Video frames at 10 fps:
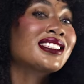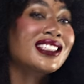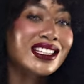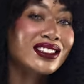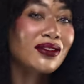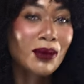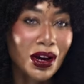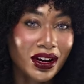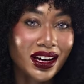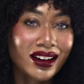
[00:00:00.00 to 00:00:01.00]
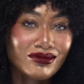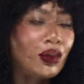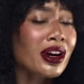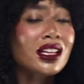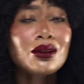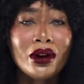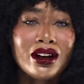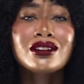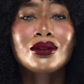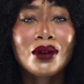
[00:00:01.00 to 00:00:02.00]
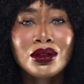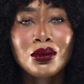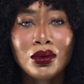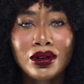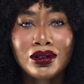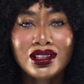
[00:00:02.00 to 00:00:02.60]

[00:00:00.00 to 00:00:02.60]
States of America or anywhere else around the world,